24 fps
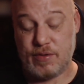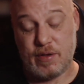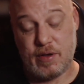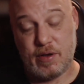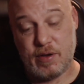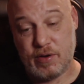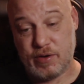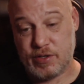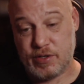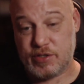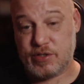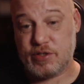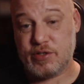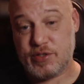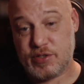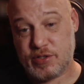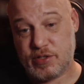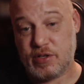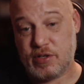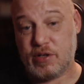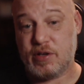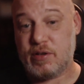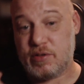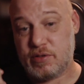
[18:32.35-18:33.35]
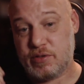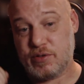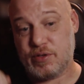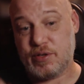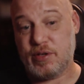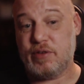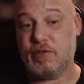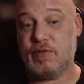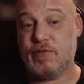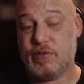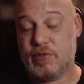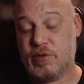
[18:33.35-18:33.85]
that I should start
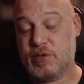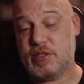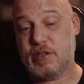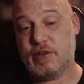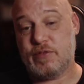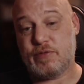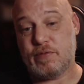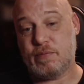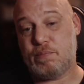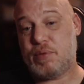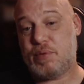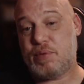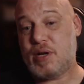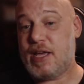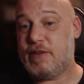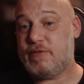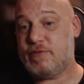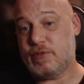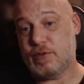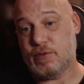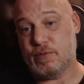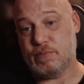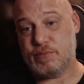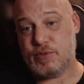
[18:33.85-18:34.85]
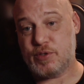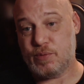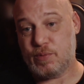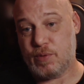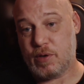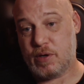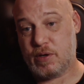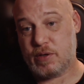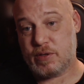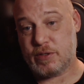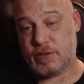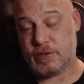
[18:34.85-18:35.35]
looking for a different platform to
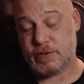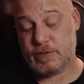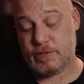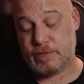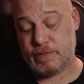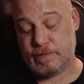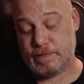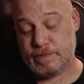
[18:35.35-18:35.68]
work on.